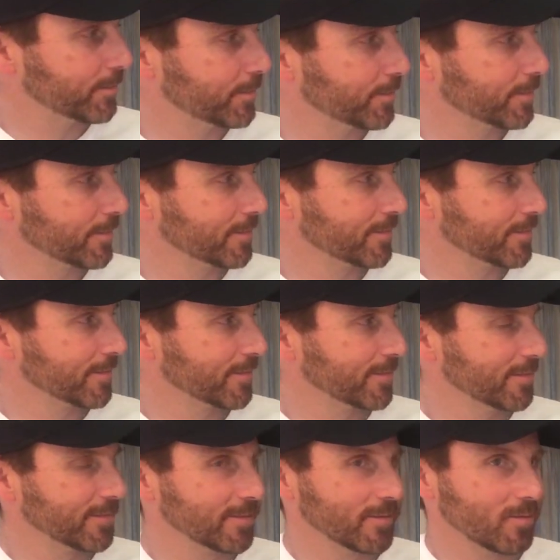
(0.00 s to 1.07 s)

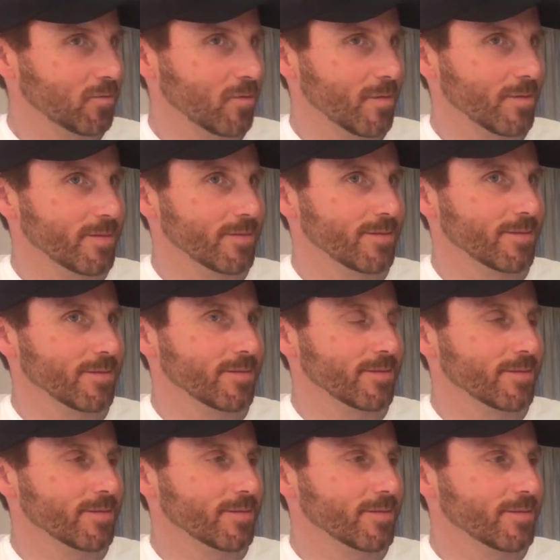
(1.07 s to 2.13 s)

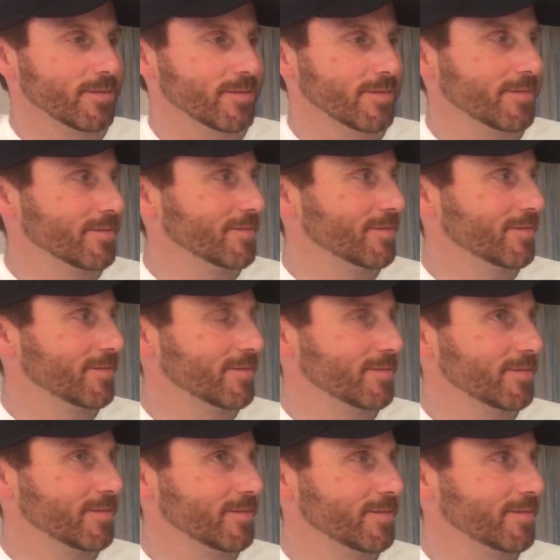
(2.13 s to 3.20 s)

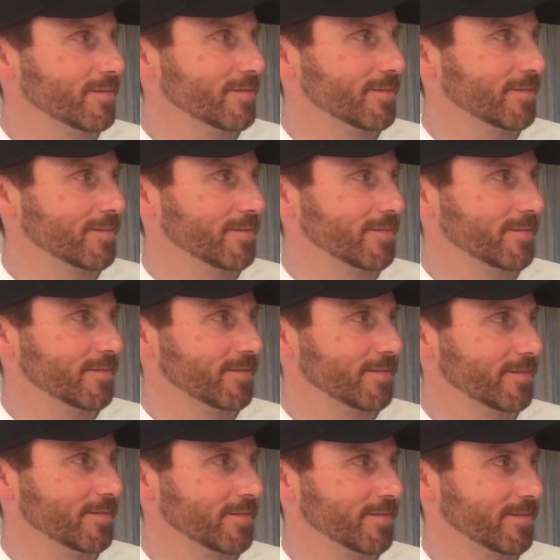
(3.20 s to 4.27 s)

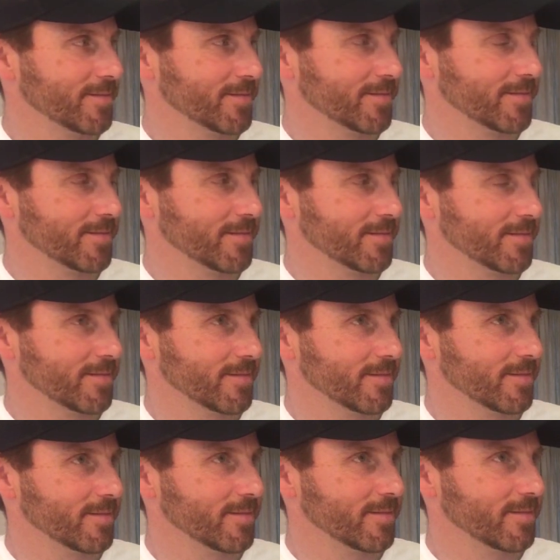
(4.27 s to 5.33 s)

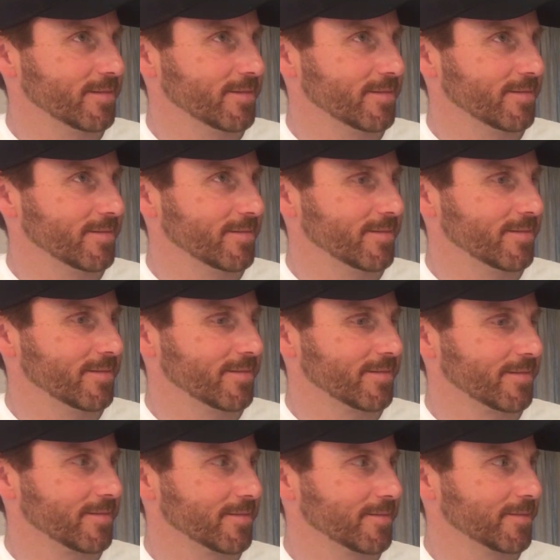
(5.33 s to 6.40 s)

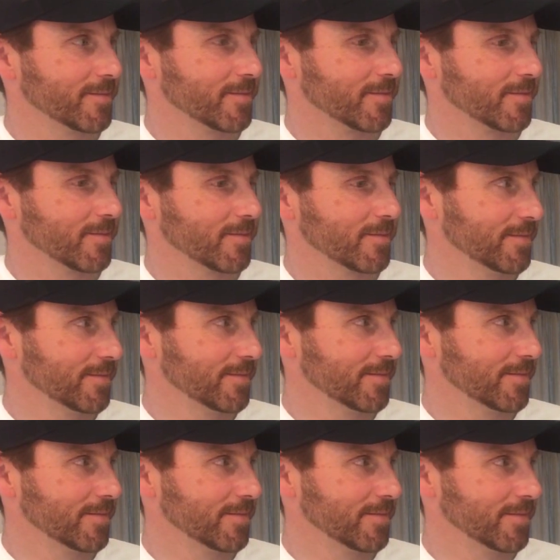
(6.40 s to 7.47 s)

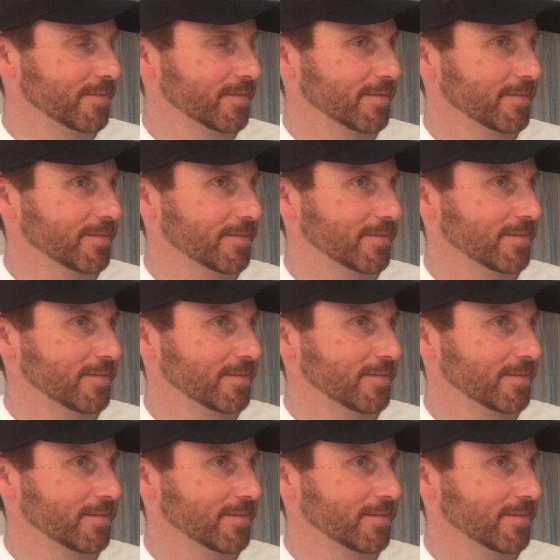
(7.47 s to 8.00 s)
This person isn't speaking.